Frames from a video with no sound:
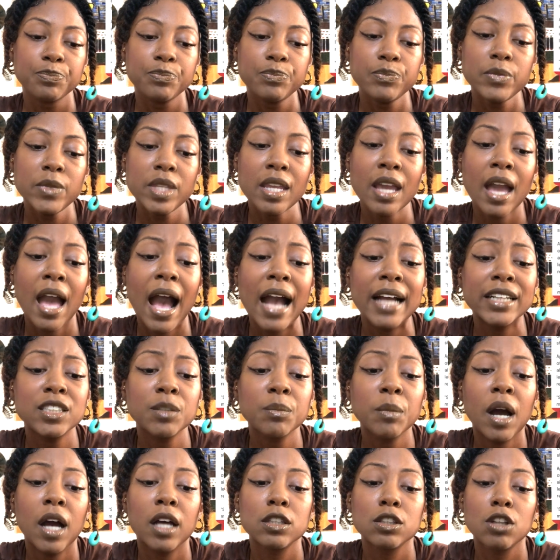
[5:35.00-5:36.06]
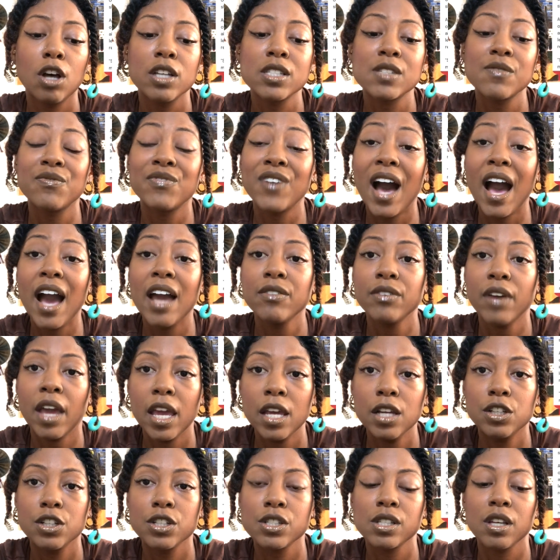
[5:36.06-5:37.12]
Agyemang lost 5 acres
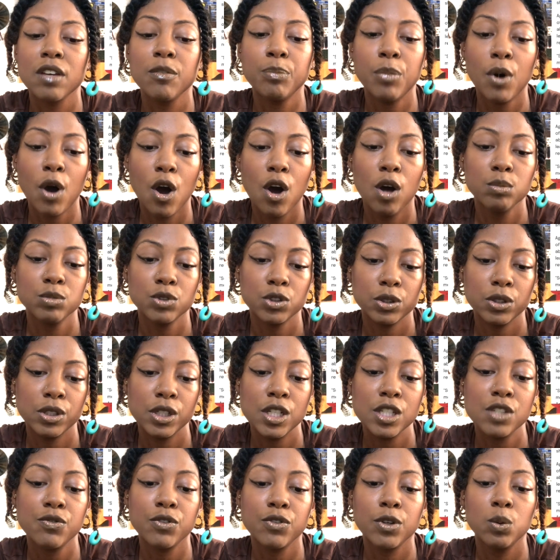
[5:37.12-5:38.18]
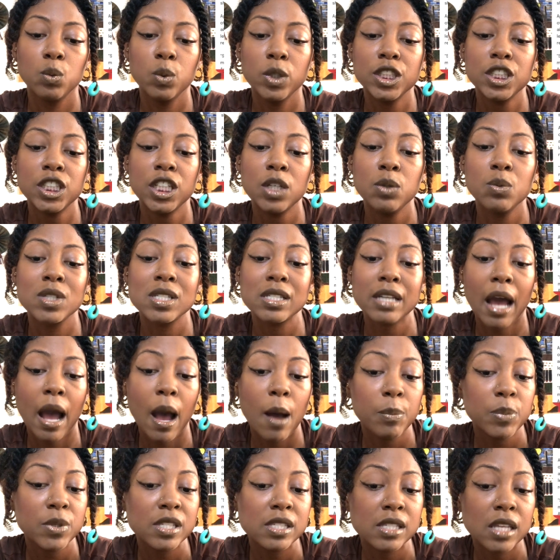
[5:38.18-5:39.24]
of palm trees for which he was
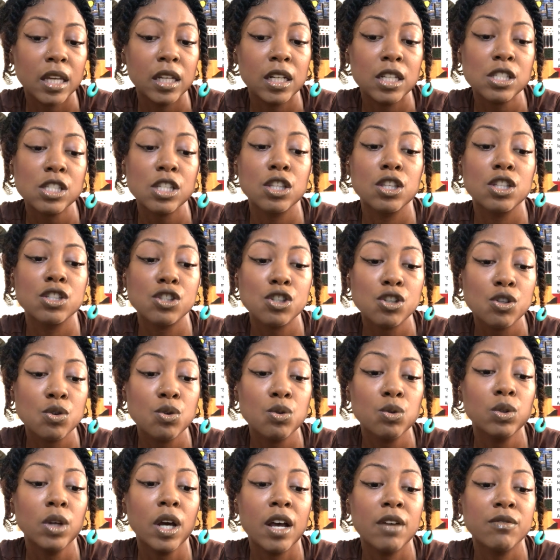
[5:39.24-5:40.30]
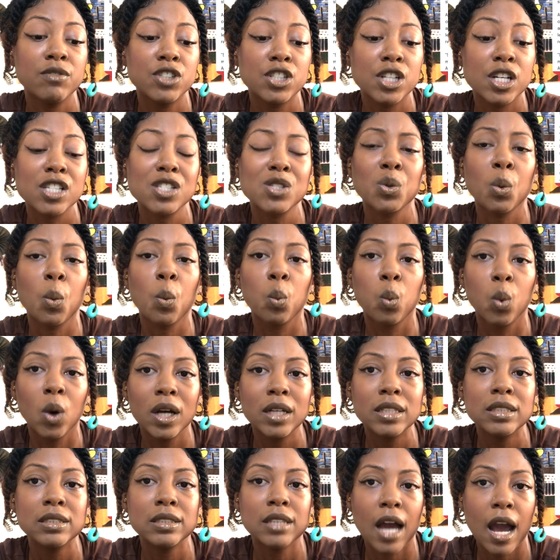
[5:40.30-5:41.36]
compensated to the tune of just
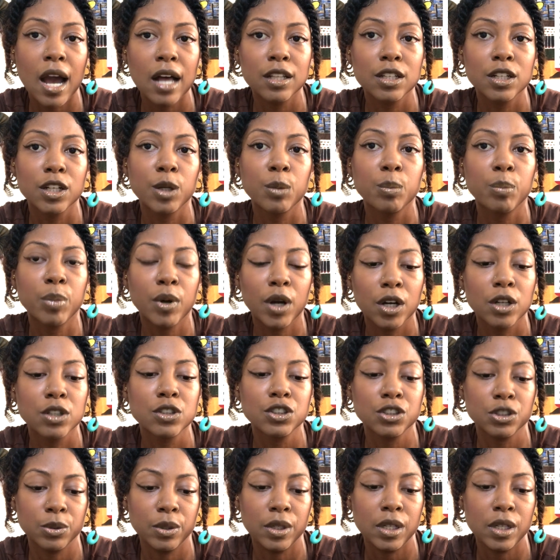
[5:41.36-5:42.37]
$1 per tree.